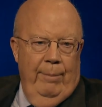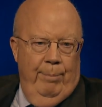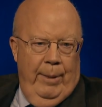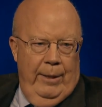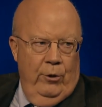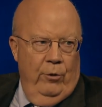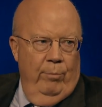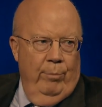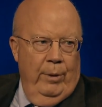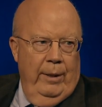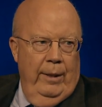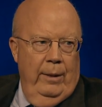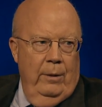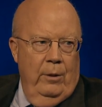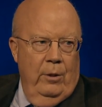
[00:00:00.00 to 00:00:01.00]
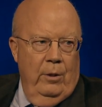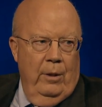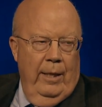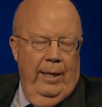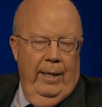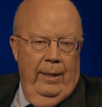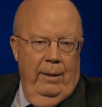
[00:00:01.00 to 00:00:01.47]
pension plans.
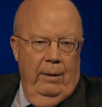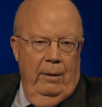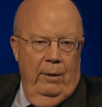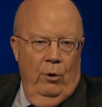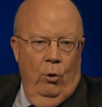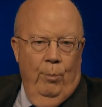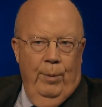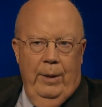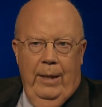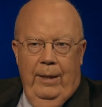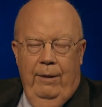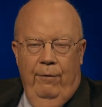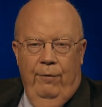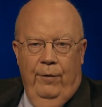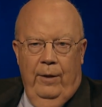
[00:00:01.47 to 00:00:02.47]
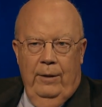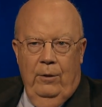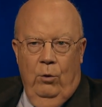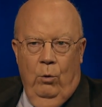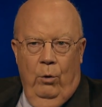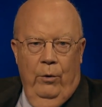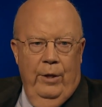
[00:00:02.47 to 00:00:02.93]
They had an open ended fund
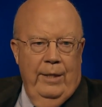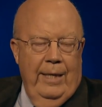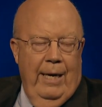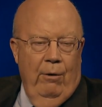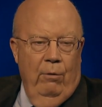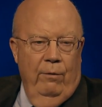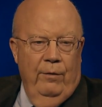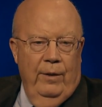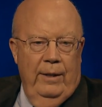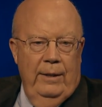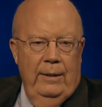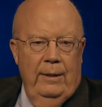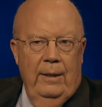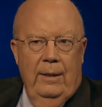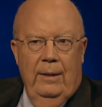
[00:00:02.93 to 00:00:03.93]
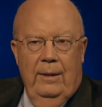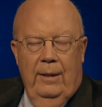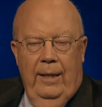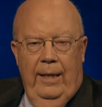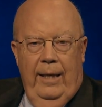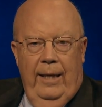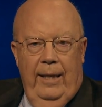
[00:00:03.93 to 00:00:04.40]
called the Tower Fund.
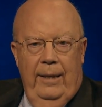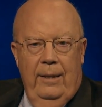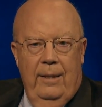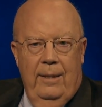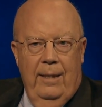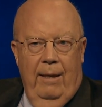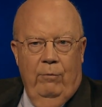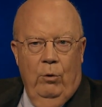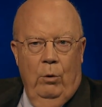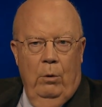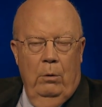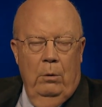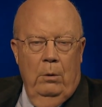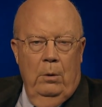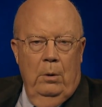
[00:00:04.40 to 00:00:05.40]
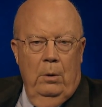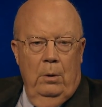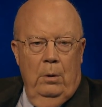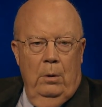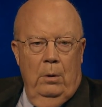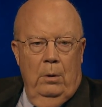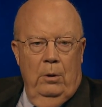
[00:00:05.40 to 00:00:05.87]
They had several
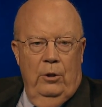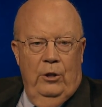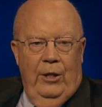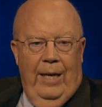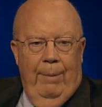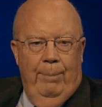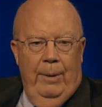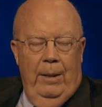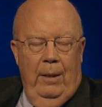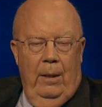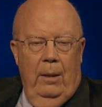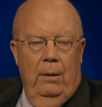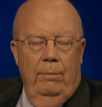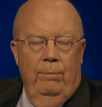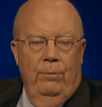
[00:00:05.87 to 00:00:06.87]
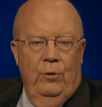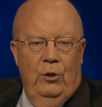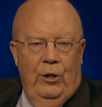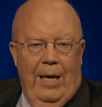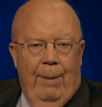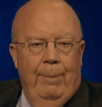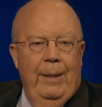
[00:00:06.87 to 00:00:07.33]
uh, um,
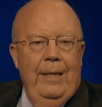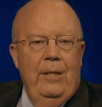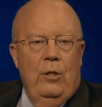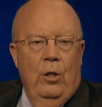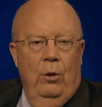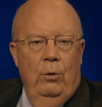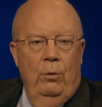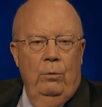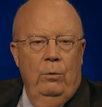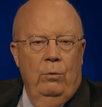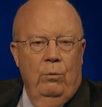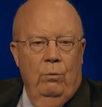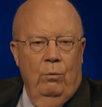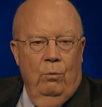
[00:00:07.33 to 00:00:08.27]
Japanese owned